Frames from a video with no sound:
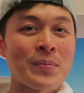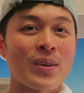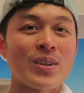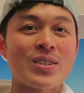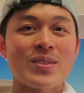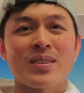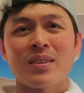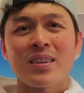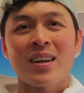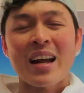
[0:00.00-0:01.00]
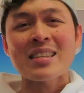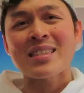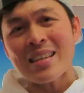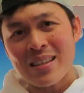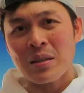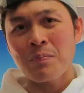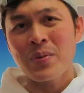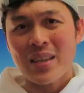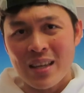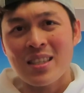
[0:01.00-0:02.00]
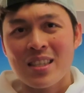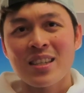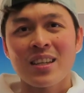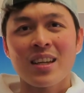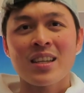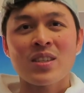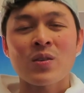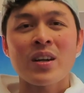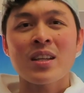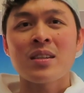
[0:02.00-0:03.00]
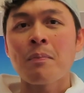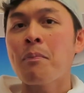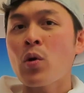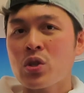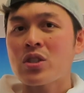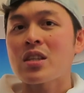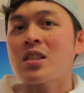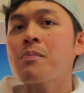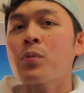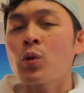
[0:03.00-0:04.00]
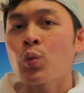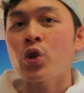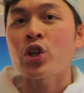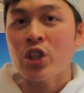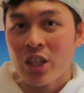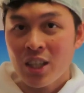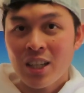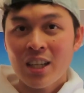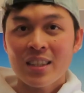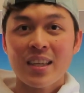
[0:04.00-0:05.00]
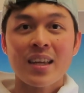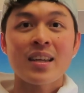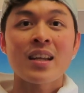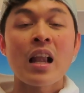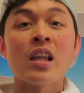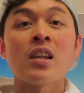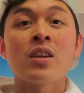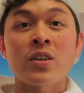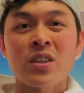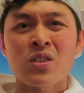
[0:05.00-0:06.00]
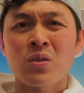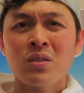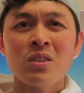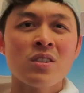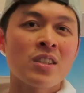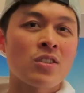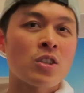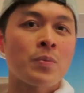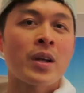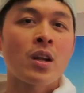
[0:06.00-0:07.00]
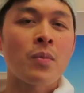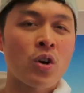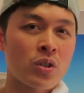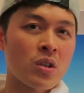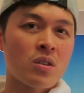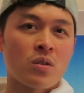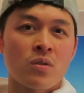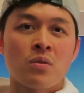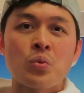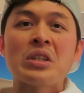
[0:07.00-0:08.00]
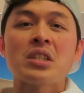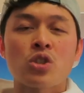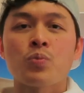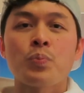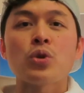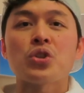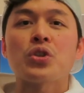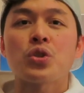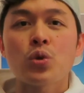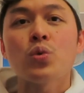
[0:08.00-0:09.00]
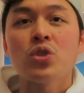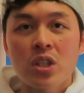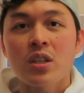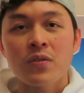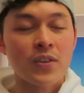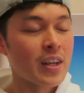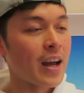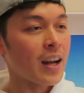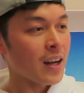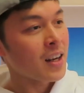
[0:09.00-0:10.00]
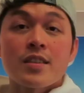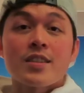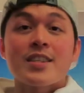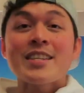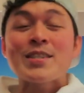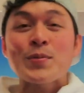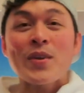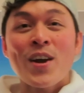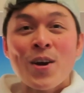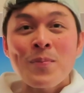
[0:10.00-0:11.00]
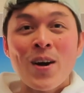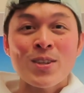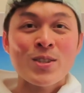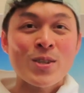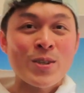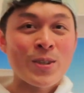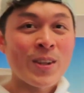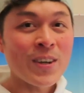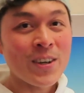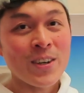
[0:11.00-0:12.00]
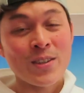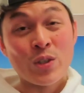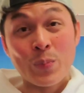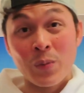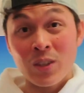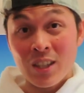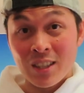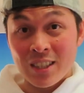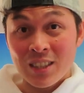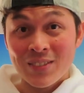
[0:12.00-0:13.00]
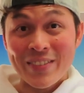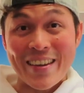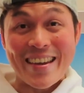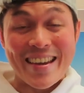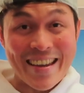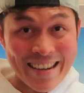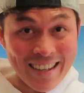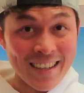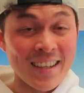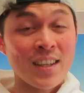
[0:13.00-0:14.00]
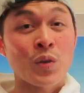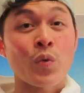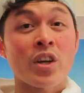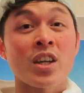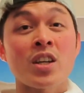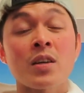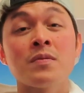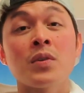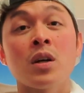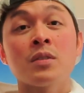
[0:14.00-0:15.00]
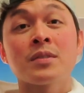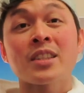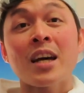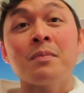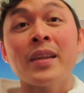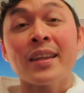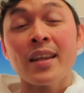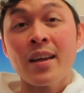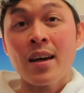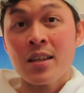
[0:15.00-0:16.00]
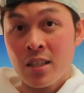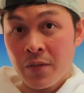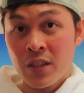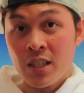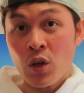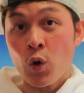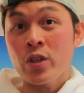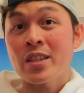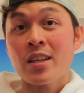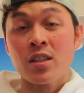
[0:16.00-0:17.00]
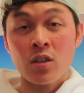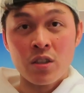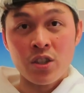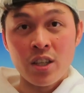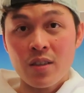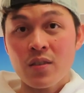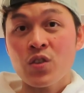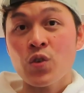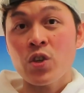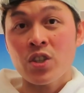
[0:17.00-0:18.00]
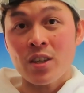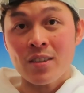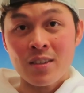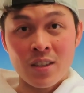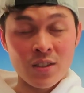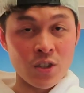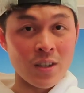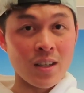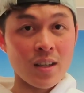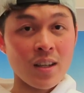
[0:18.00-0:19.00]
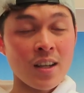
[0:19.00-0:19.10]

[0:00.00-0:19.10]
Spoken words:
Because I think the biggest is already the most simple word they can learn, so you don't need to explain about we need to put 2 G for that. Since we are about to learn superlative and we're gonna involve tablet activity or the technology, the searching in the internet,